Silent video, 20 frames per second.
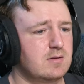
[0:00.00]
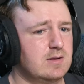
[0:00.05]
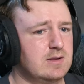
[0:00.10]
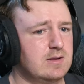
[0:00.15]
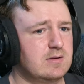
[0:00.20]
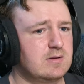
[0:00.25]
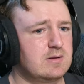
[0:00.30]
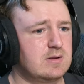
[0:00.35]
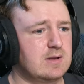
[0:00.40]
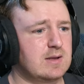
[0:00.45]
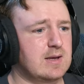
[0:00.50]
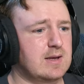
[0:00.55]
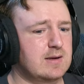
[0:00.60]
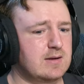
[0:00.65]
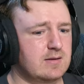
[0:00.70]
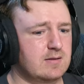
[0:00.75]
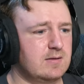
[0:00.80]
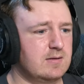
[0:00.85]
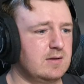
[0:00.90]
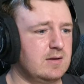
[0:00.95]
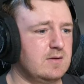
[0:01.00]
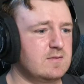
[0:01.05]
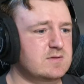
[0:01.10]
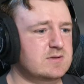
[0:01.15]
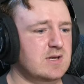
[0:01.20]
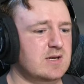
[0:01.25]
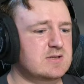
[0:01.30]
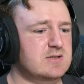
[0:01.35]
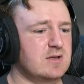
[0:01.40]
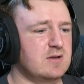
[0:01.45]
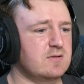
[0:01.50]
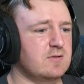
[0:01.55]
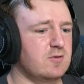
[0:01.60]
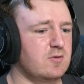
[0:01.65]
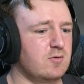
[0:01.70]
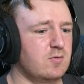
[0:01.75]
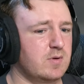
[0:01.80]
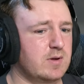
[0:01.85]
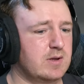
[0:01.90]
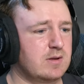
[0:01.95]
Yeah, he had it. He was touching it the
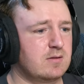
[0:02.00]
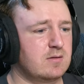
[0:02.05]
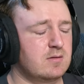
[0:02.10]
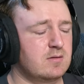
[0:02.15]
whole way.